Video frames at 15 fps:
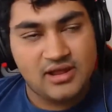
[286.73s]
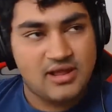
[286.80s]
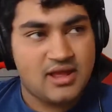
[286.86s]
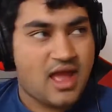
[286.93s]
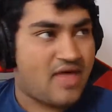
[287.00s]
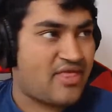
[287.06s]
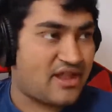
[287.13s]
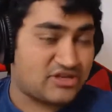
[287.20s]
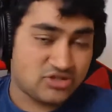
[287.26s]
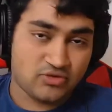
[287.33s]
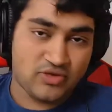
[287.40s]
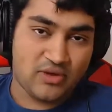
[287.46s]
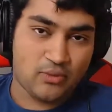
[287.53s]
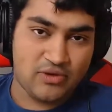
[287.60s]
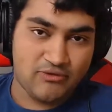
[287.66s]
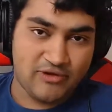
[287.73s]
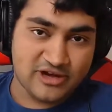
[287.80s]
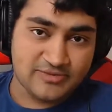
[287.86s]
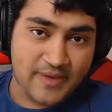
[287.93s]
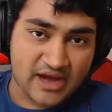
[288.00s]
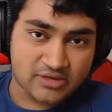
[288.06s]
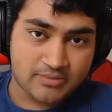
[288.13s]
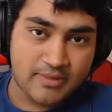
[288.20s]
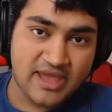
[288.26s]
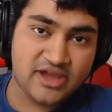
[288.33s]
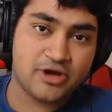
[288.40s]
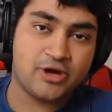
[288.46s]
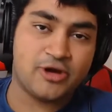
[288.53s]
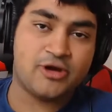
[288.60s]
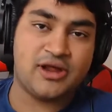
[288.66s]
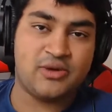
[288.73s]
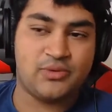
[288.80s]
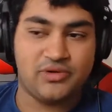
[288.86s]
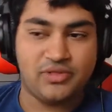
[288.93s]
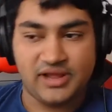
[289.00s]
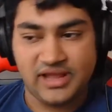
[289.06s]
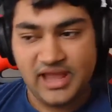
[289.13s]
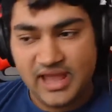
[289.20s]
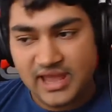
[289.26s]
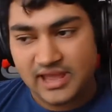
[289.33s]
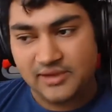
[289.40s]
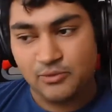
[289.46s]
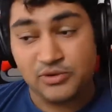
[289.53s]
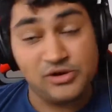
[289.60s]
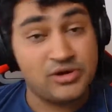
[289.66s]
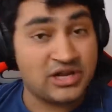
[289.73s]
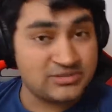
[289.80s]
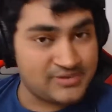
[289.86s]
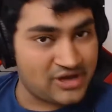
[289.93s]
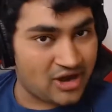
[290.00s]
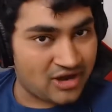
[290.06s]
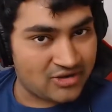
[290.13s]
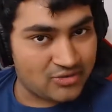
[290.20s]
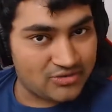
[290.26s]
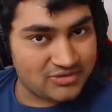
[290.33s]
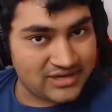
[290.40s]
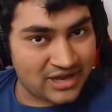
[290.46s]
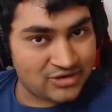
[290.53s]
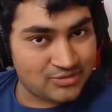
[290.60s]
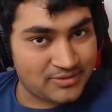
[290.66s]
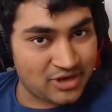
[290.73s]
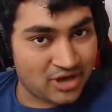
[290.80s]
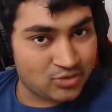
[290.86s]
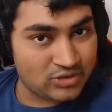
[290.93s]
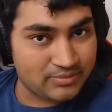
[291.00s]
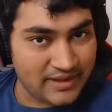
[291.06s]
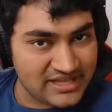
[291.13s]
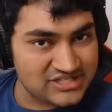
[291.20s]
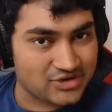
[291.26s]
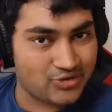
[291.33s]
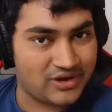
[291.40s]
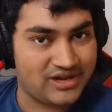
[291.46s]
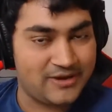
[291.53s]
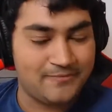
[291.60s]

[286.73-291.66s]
And then we reached back to Maker and we're like, hey, would you guys be down to be on with Basecoin?